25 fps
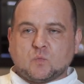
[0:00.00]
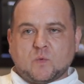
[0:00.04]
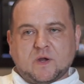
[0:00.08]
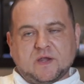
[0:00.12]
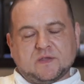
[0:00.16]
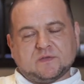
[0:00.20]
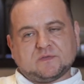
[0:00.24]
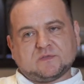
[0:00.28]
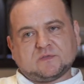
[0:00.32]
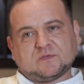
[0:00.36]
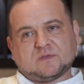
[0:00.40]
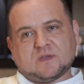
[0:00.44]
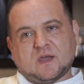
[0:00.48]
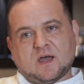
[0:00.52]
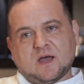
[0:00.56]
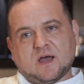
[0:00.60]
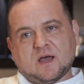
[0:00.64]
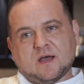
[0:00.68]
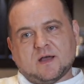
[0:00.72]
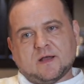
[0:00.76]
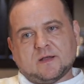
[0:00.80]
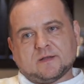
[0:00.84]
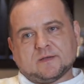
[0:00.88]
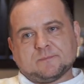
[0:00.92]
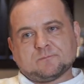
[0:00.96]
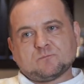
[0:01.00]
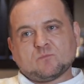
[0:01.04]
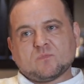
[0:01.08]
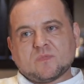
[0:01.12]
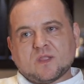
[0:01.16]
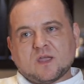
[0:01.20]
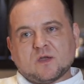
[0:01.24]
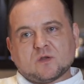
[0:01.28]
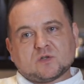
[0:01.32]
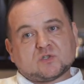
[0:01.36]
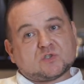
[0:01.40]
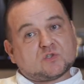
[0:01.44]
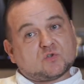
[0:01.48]
with
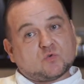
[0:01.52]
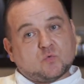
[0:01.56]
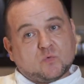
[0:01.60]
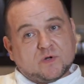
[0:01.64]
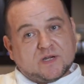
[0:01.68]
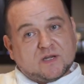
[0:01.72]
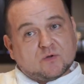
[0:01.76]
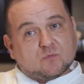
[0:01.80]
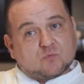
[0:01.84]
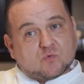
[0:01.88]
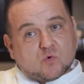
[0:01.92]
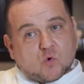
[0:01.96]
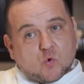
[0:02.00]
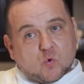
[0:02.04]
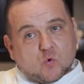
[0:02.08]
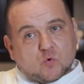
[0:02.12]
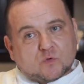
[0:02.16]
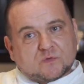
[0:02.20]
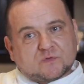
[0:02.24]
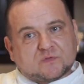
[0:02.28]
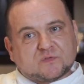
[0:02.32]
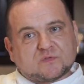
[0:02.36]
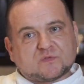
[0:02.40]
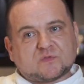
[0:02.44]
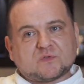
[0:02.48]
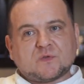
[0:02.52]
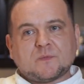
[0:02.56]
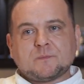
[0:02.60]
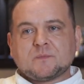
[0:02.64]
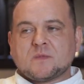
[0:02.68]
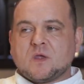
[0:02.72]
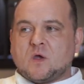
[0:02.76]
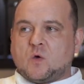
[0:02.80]
tree roots.